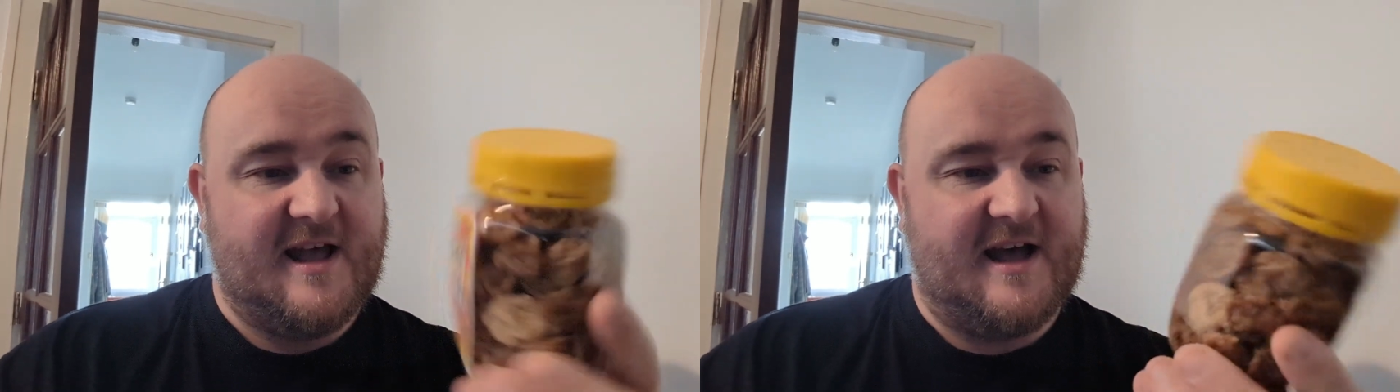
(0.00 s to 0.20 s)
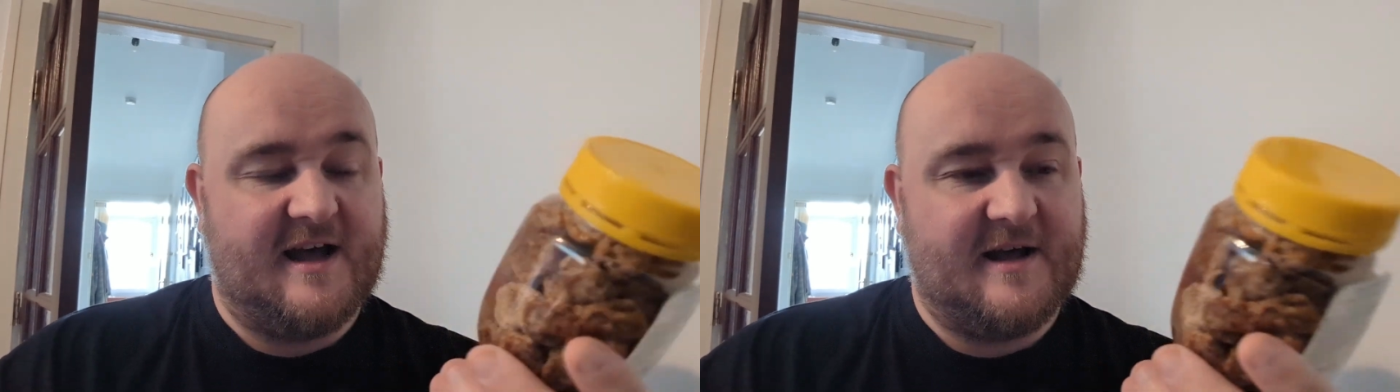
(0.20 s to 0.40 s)

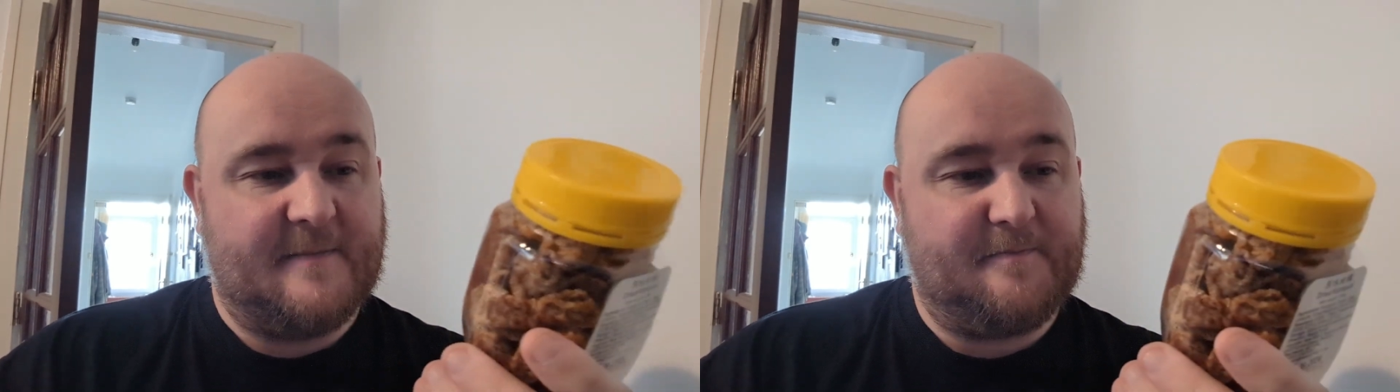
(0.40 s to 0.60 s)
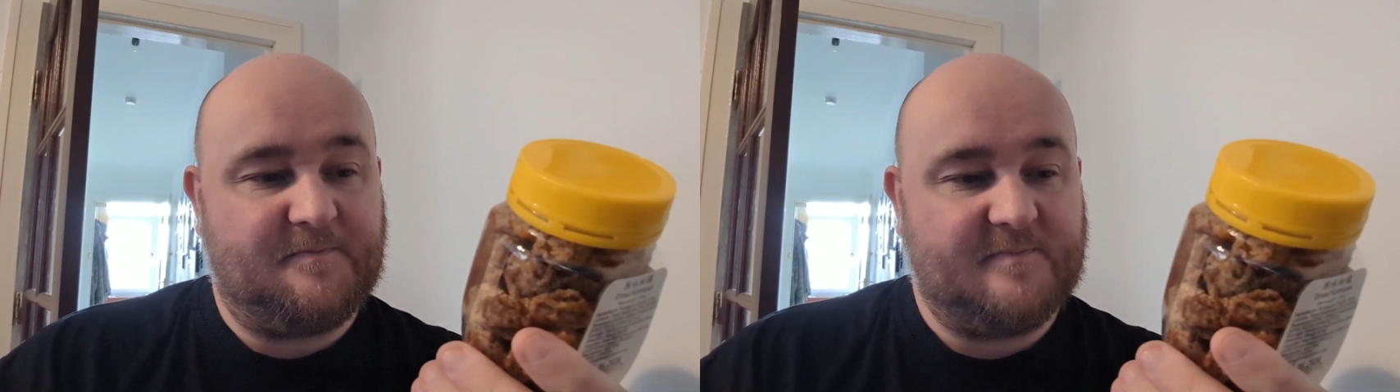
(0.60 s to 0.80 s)
But
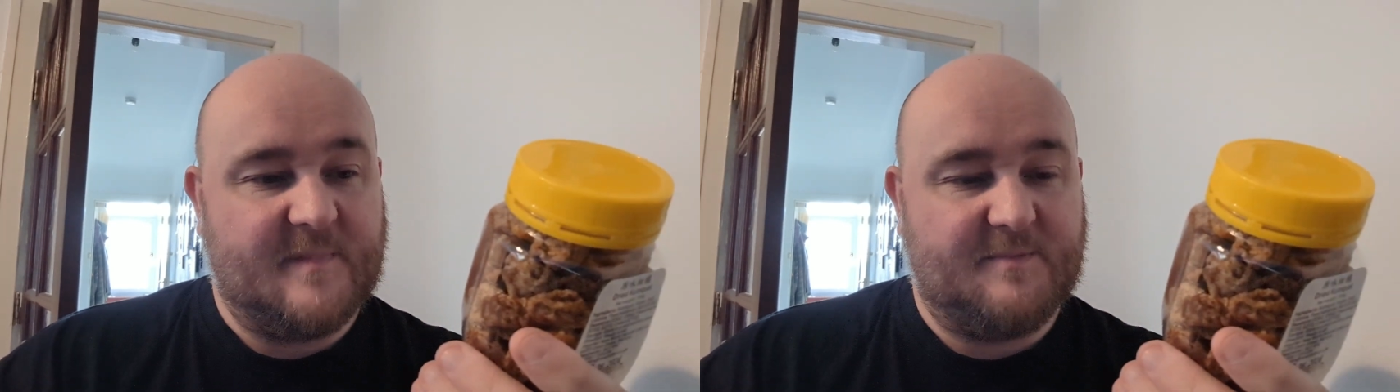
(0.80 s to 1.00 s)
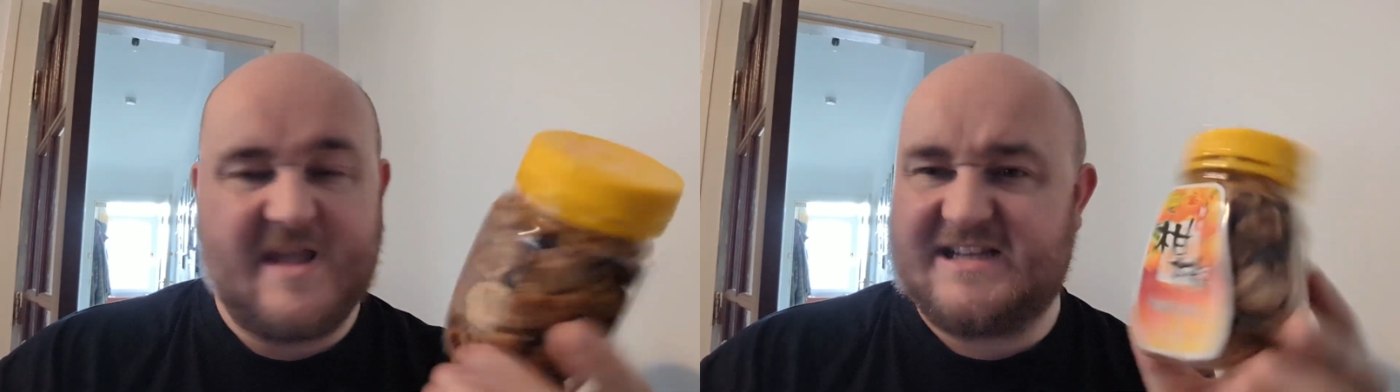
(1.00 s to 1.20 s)

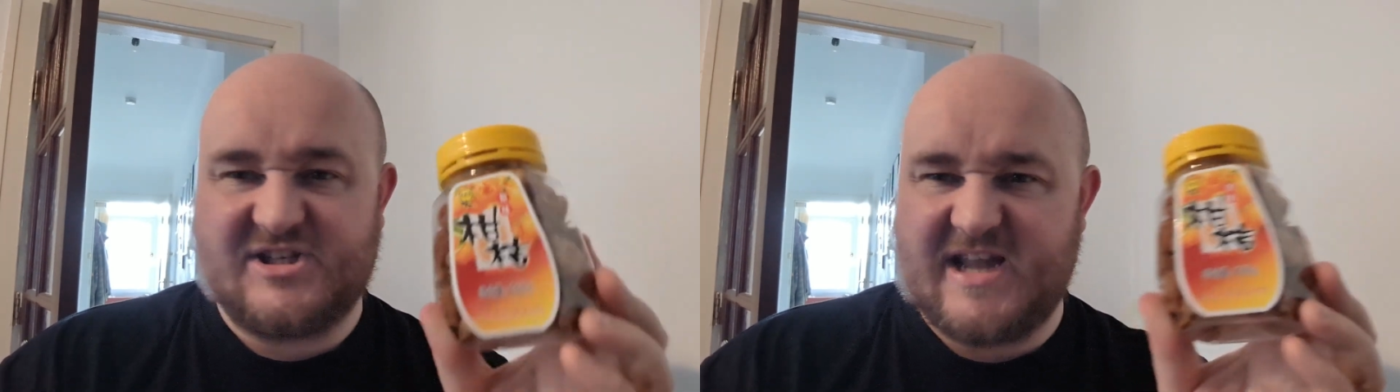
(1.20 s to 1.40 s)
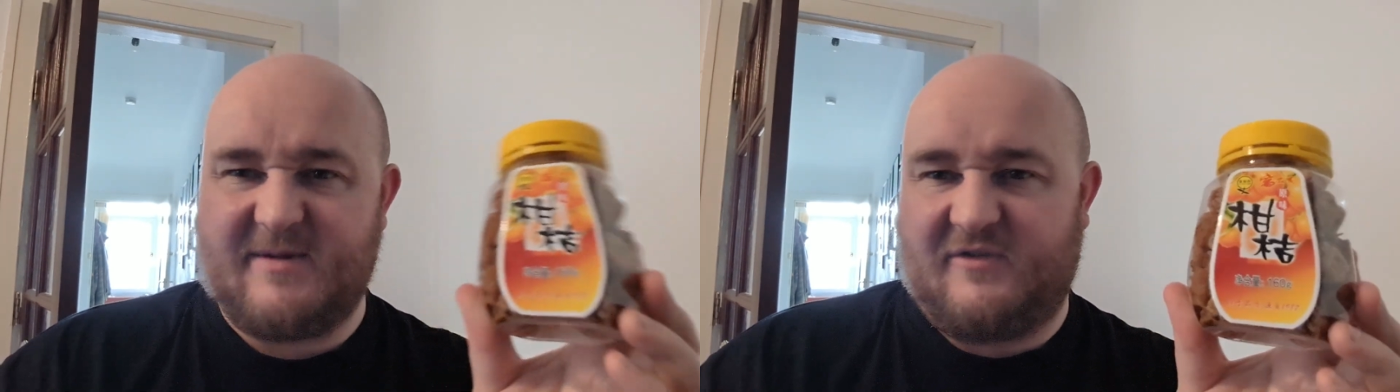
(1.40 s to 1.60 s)
yeah, it's the
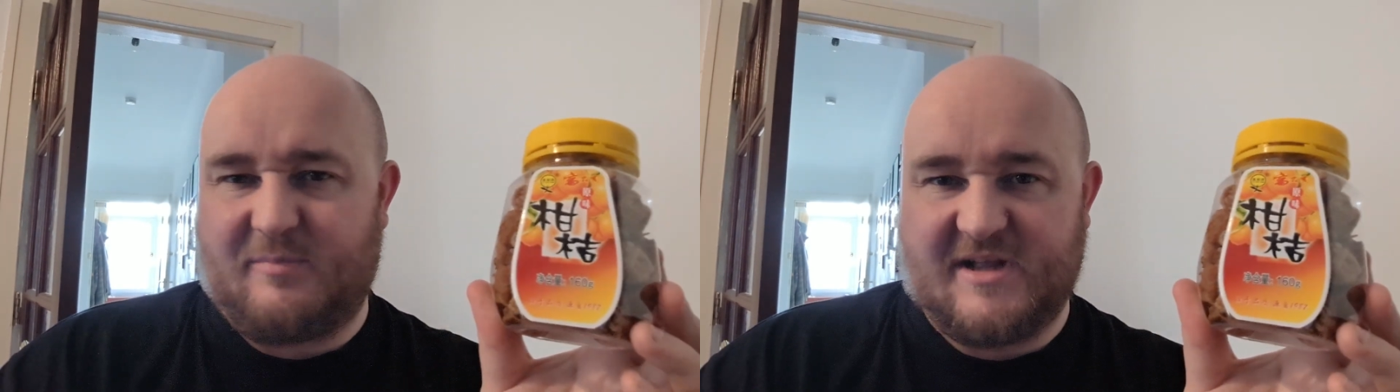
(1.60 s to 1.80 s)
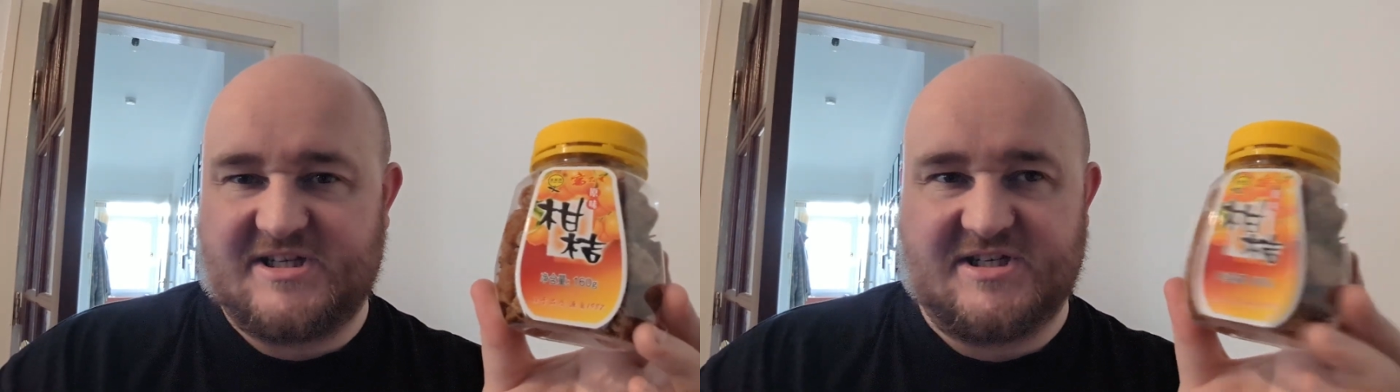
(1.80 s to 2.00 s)
same in other
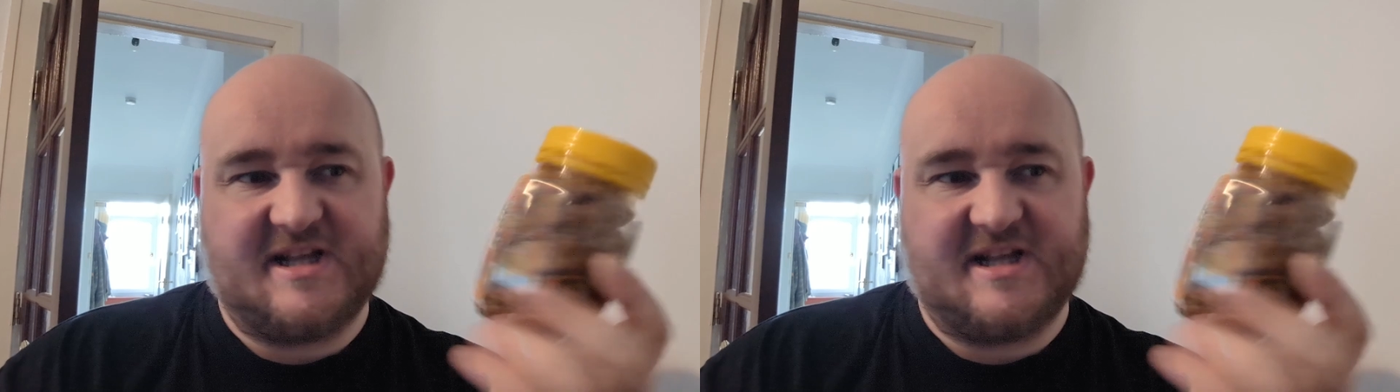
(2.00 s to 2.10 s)
places.